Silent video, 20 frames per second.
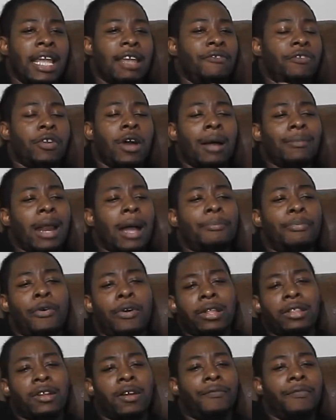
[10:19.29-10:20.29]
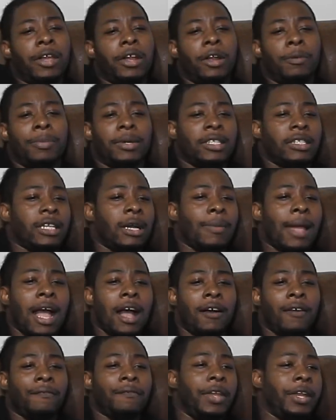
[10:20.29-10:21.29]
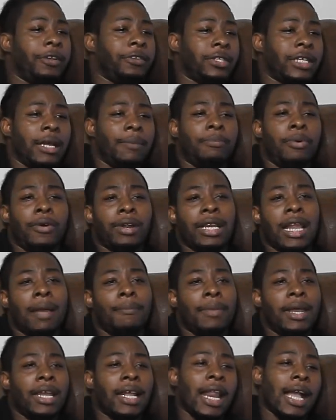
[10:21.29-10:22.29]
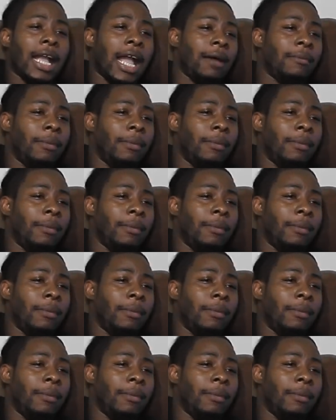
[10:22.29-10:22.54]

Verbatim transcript: even though I'm not pointing no finger, but somehow fingers get pointed at me like